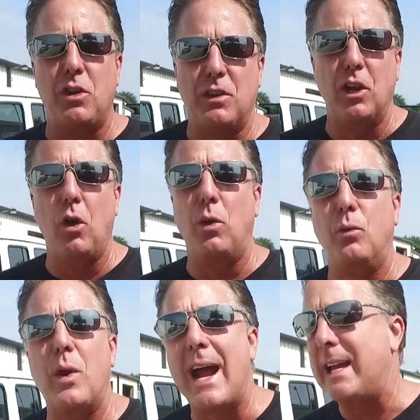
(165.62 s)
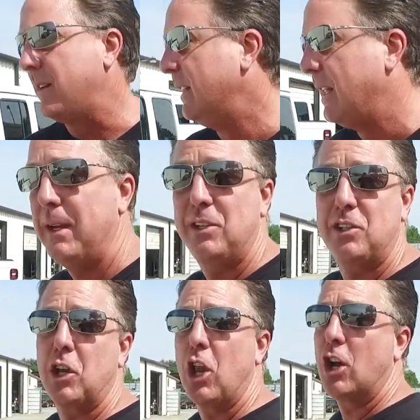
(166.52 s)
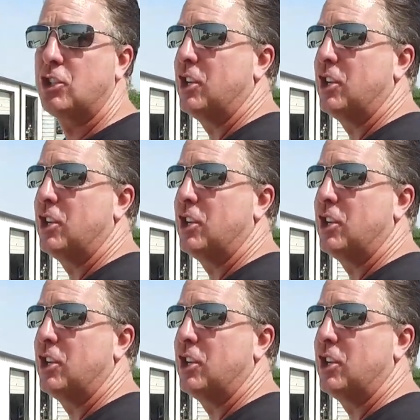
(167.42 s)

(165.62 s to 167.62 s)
you in the lower right, that means it's a launch